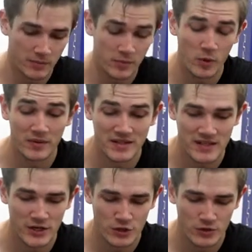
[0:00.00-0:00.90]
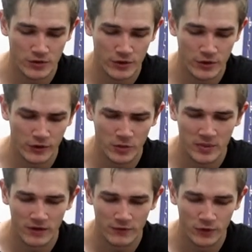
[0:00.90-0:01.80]
PlayStation logo on
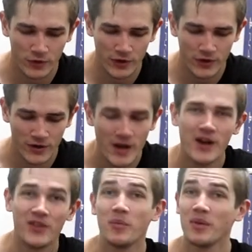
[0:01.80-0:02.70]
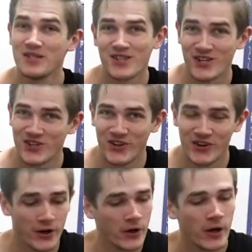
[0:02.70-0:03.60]
the PS4 logo. The PlayStation logo.